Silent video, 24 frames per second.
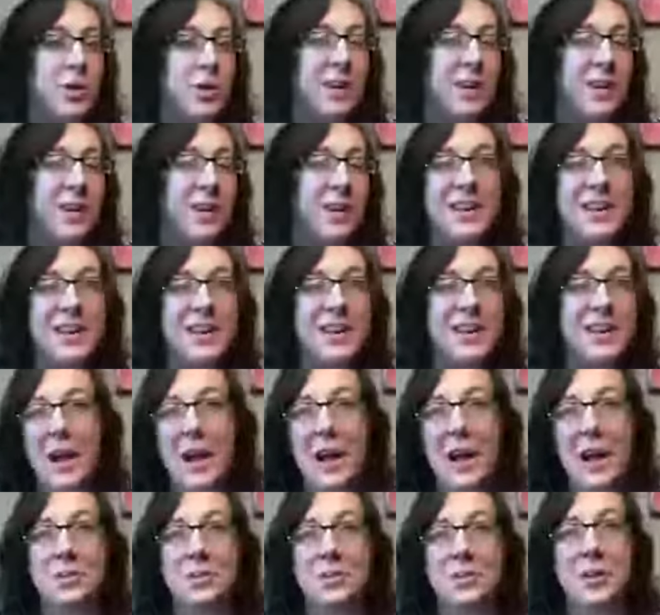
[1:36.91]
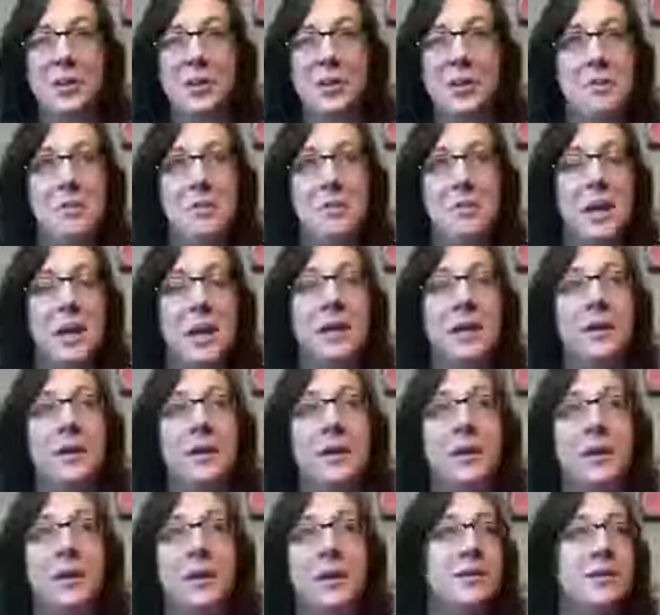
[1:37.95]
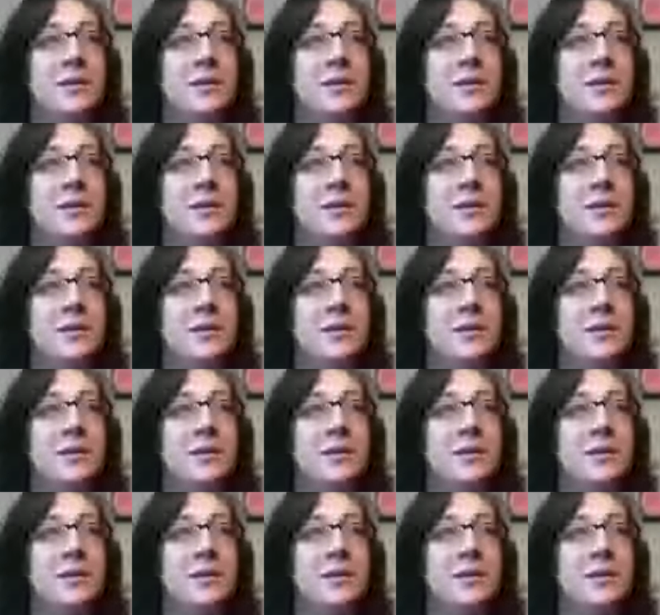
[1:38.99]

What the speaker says: What does it actually mean?